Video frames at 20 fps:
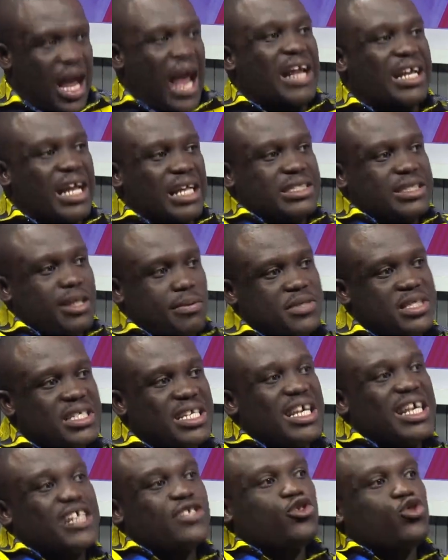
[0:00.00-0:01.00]
And that
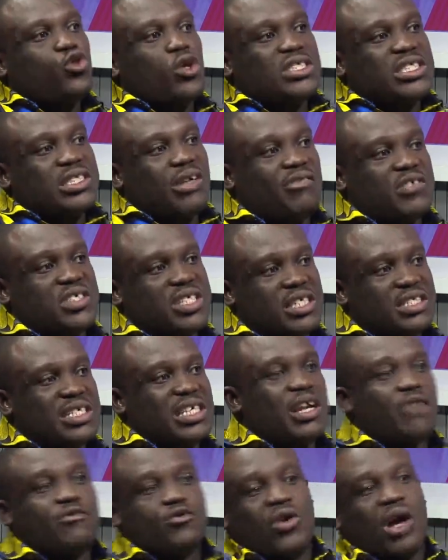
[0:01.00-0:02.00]
subsidy is not sufficient
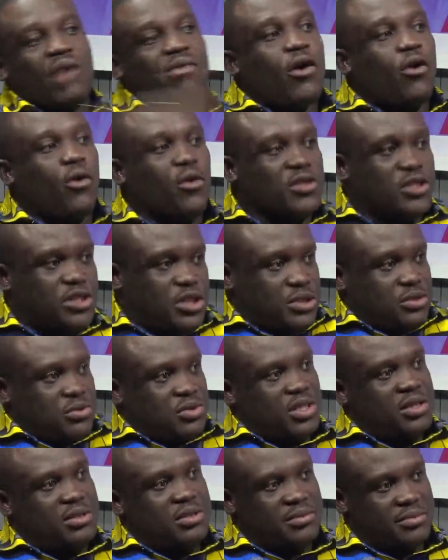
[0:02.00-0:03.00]
enough to cover all the
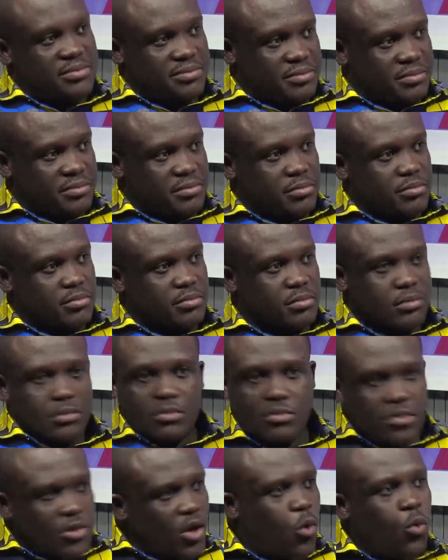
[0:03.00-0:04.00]
children.
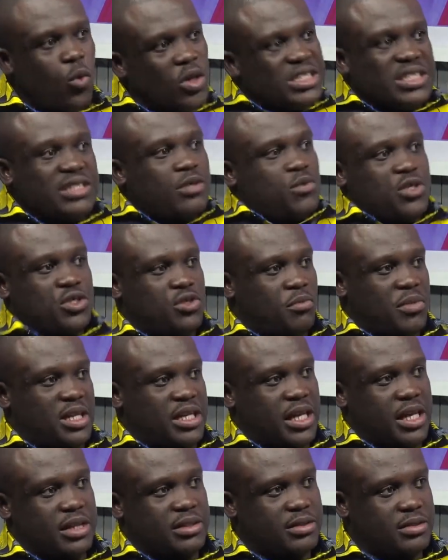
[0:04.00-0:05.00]
What is the wisdom
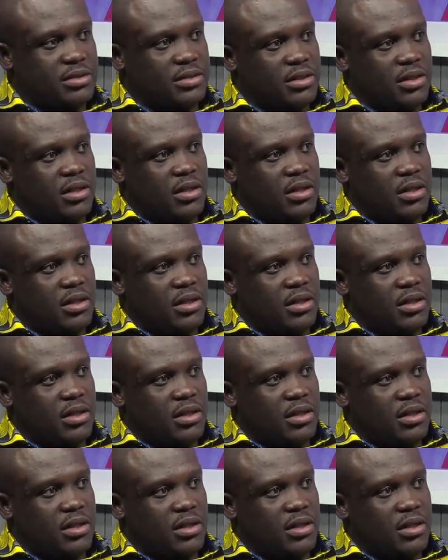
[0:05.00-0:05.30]
in that?